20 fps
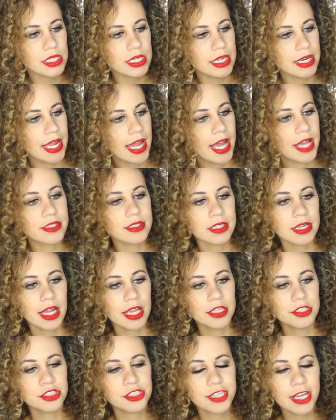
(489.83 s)
It has a
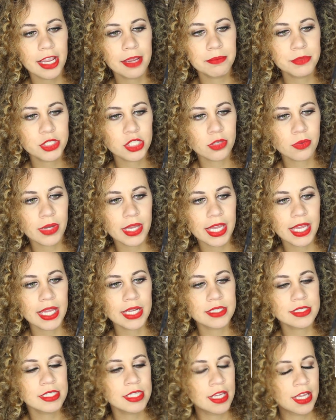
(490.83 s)
nice shape to
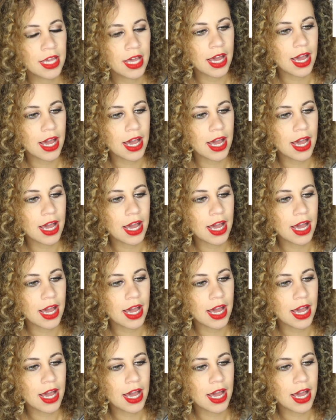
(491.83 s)
it.